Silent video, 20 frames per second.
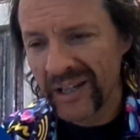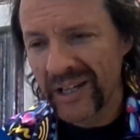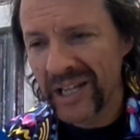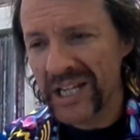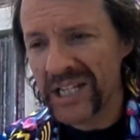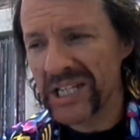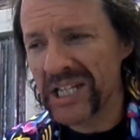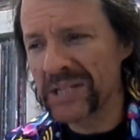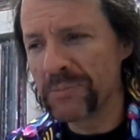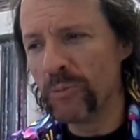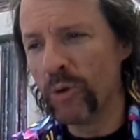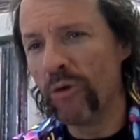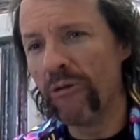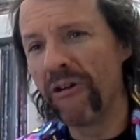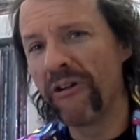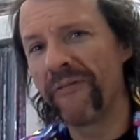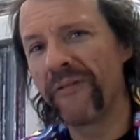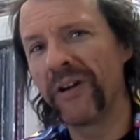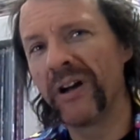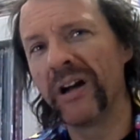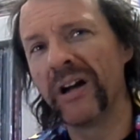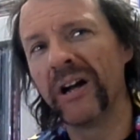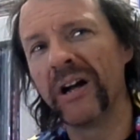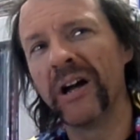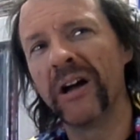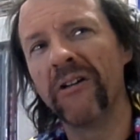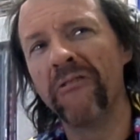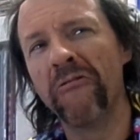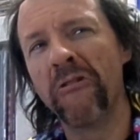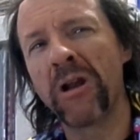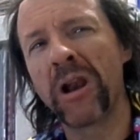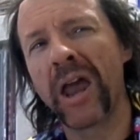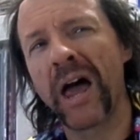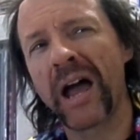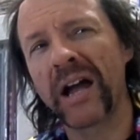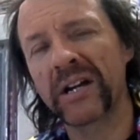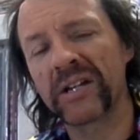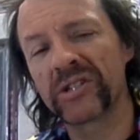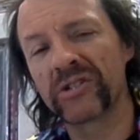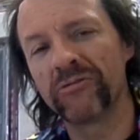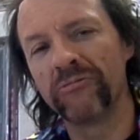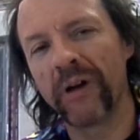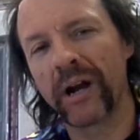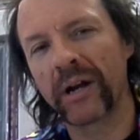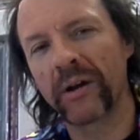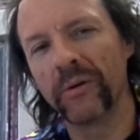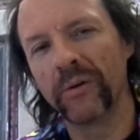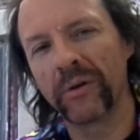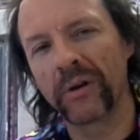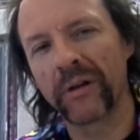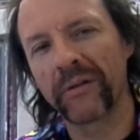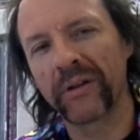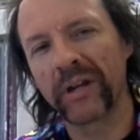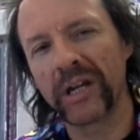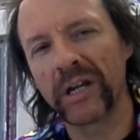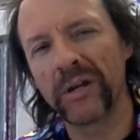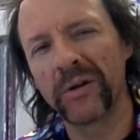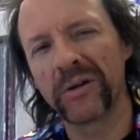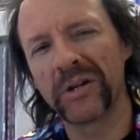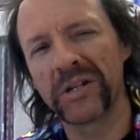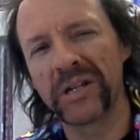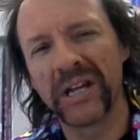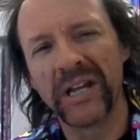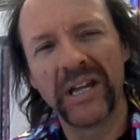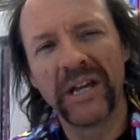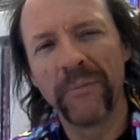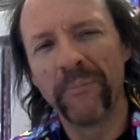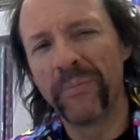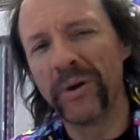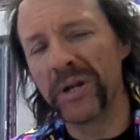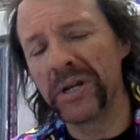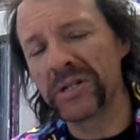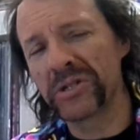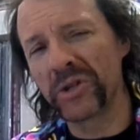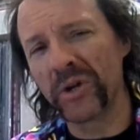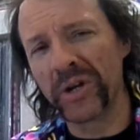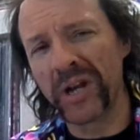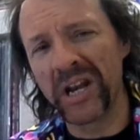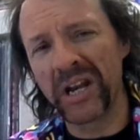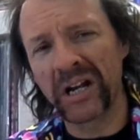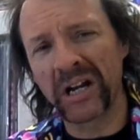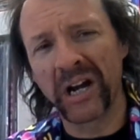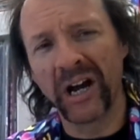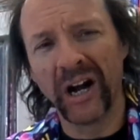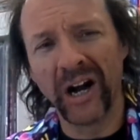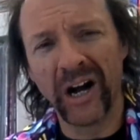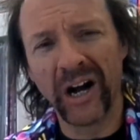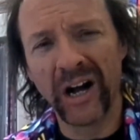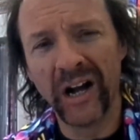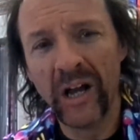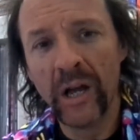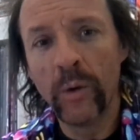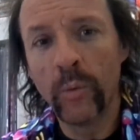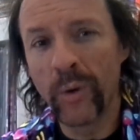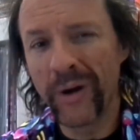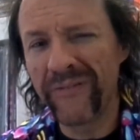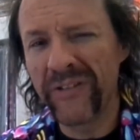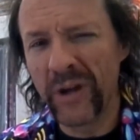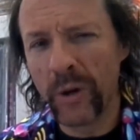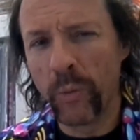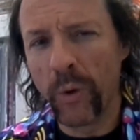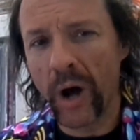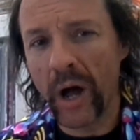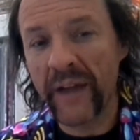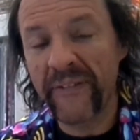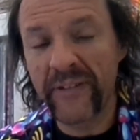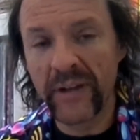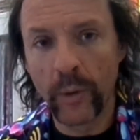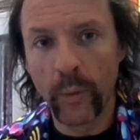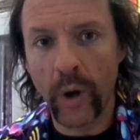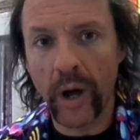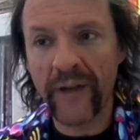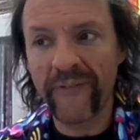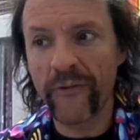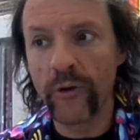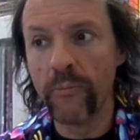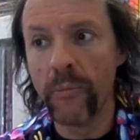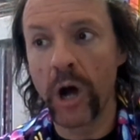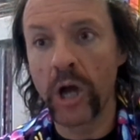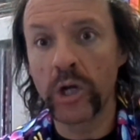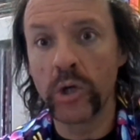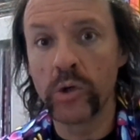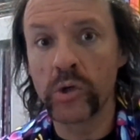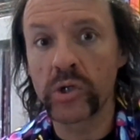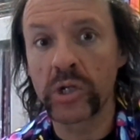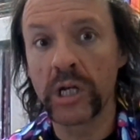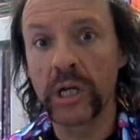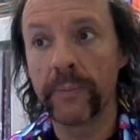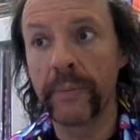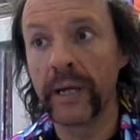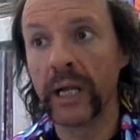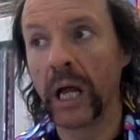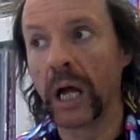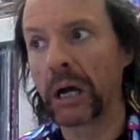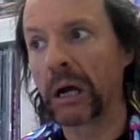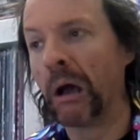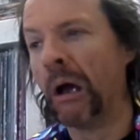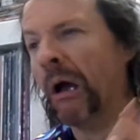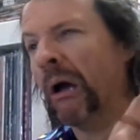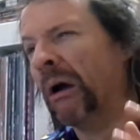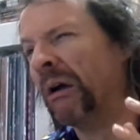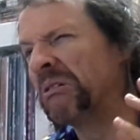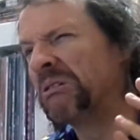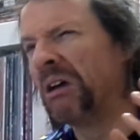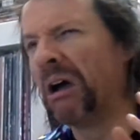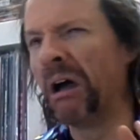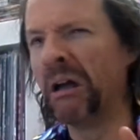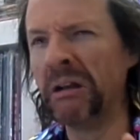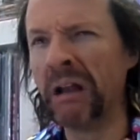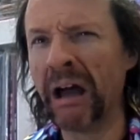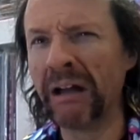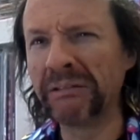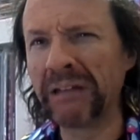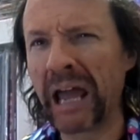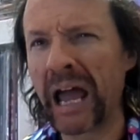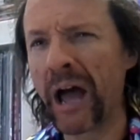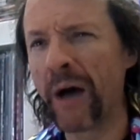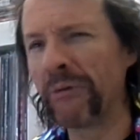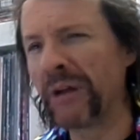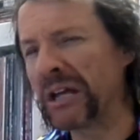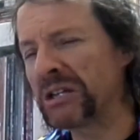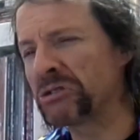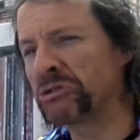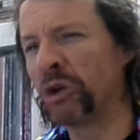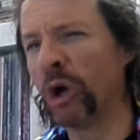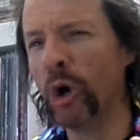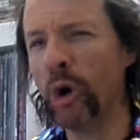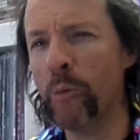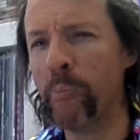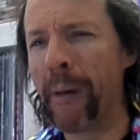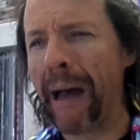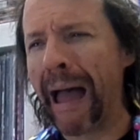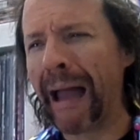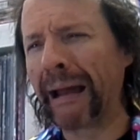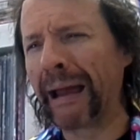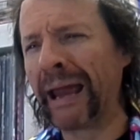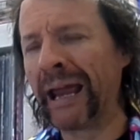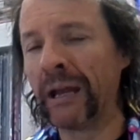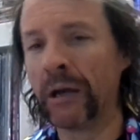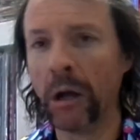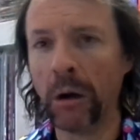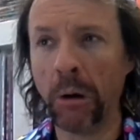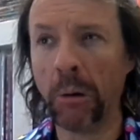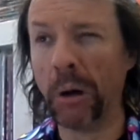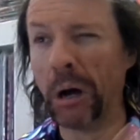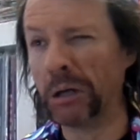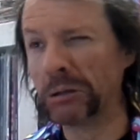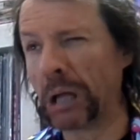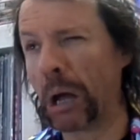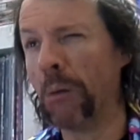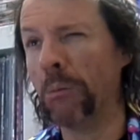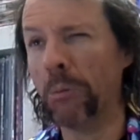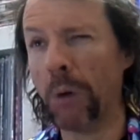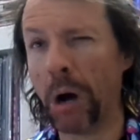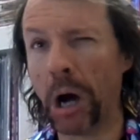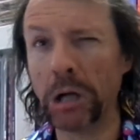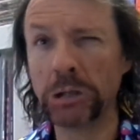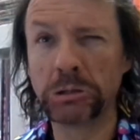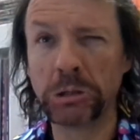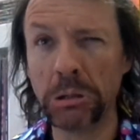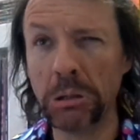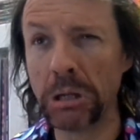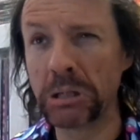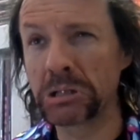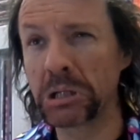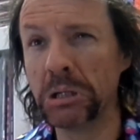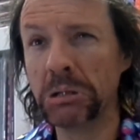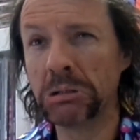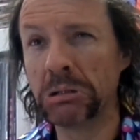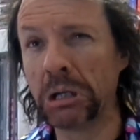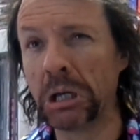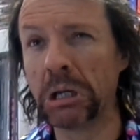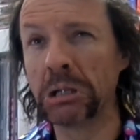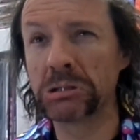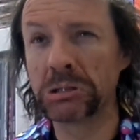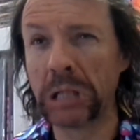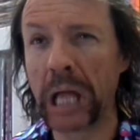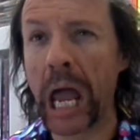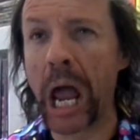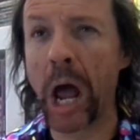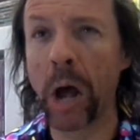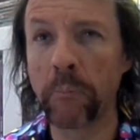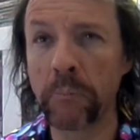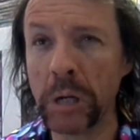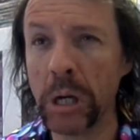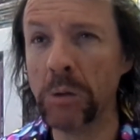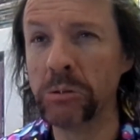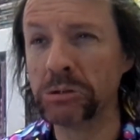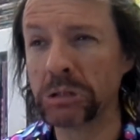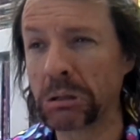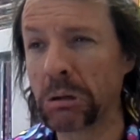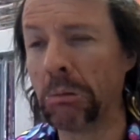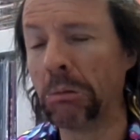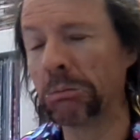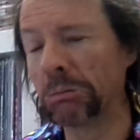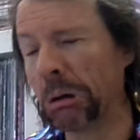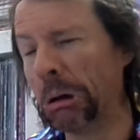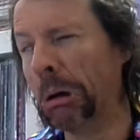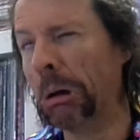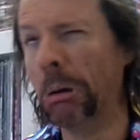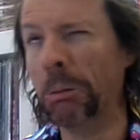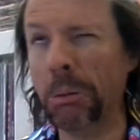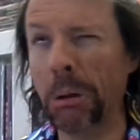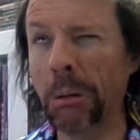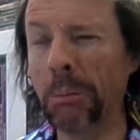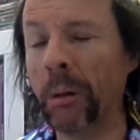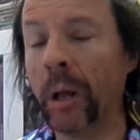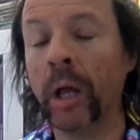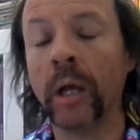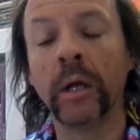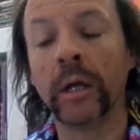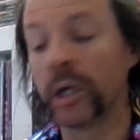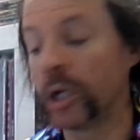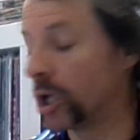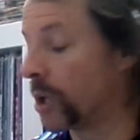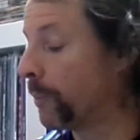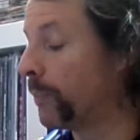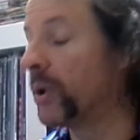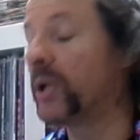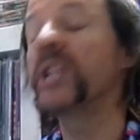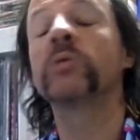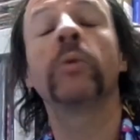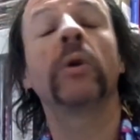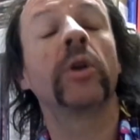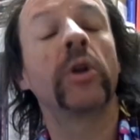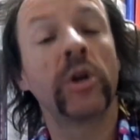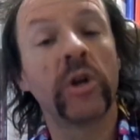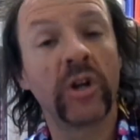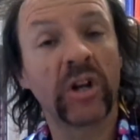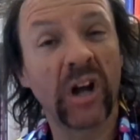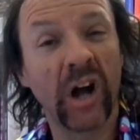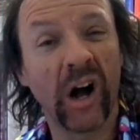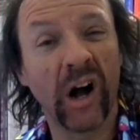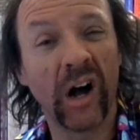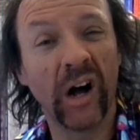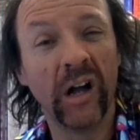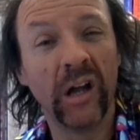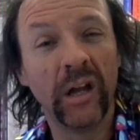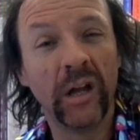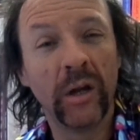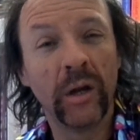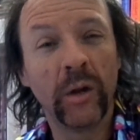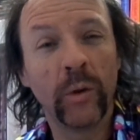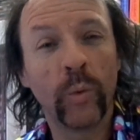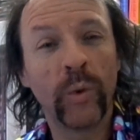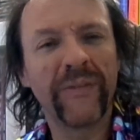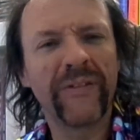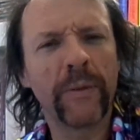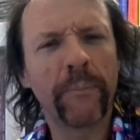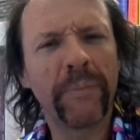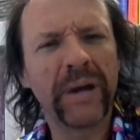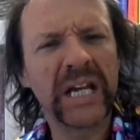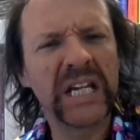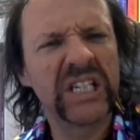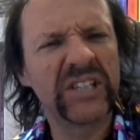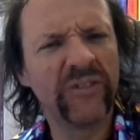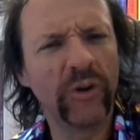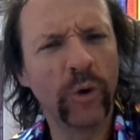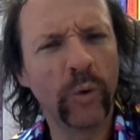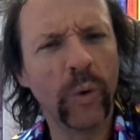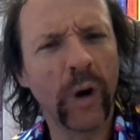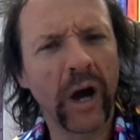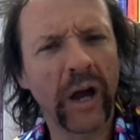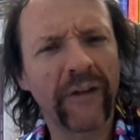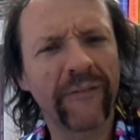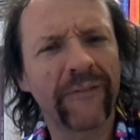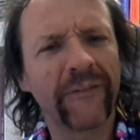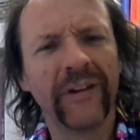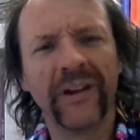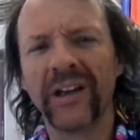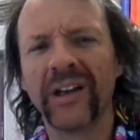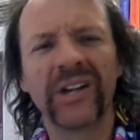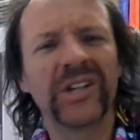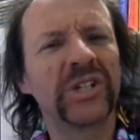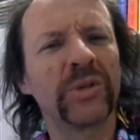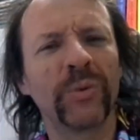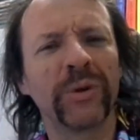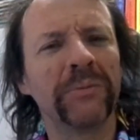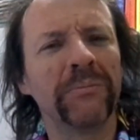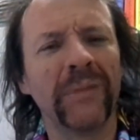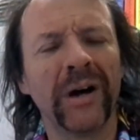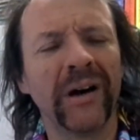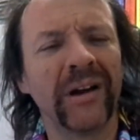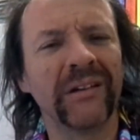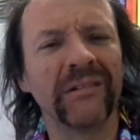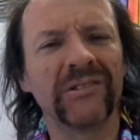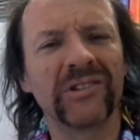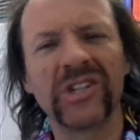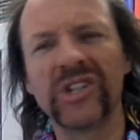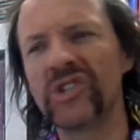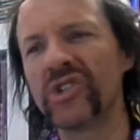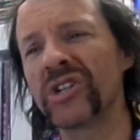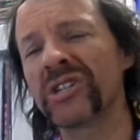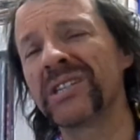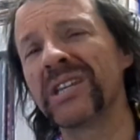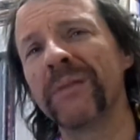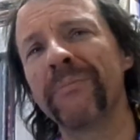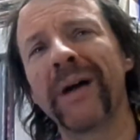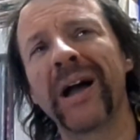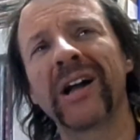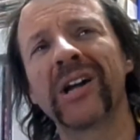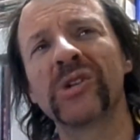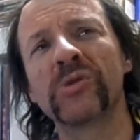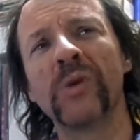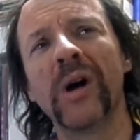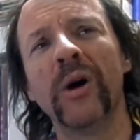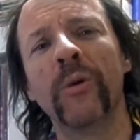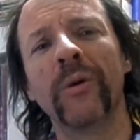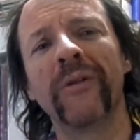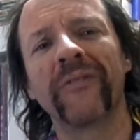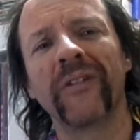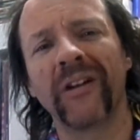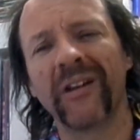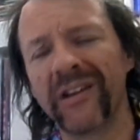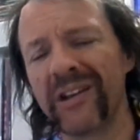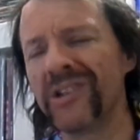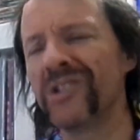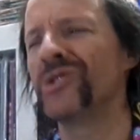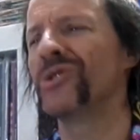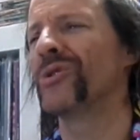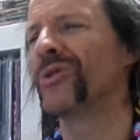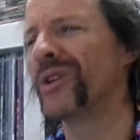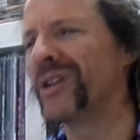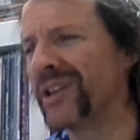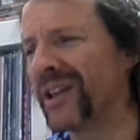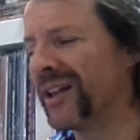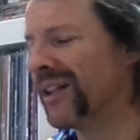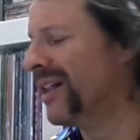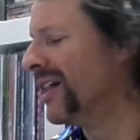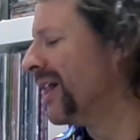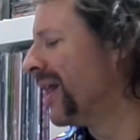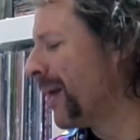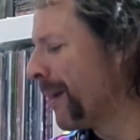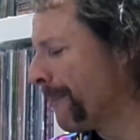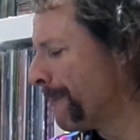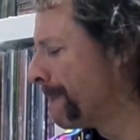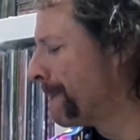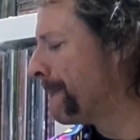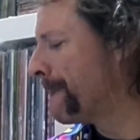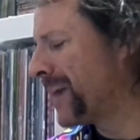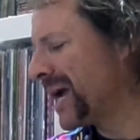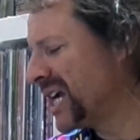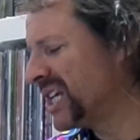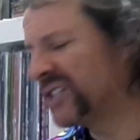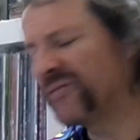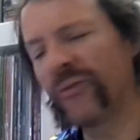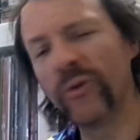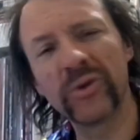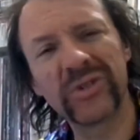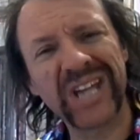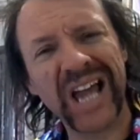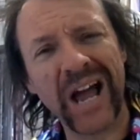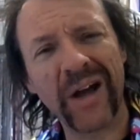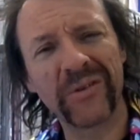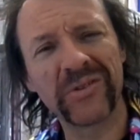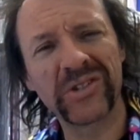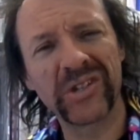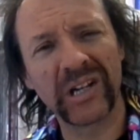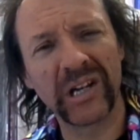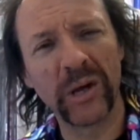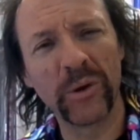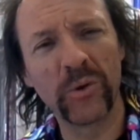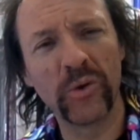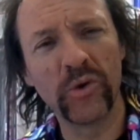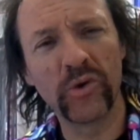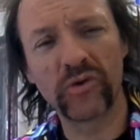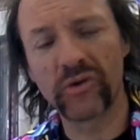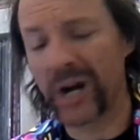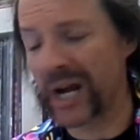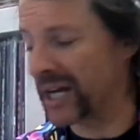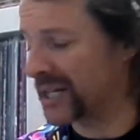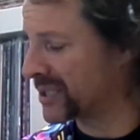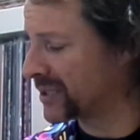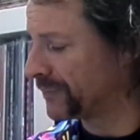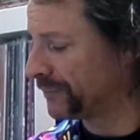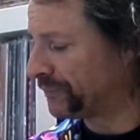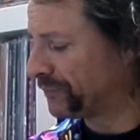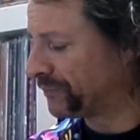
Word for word: This is more of a relaxed record. I think you could put this on in a car with your wife. Your wife who might usually be like, "Turn that down. That's too banging. Oh, I don't want you listening to this loud music." Oh, oh, oh, you could put this one in the car with your peaceful wife, and she wouldn't mind. She'd just sit back as well with you and enjoy the peaceful sounds and local drags.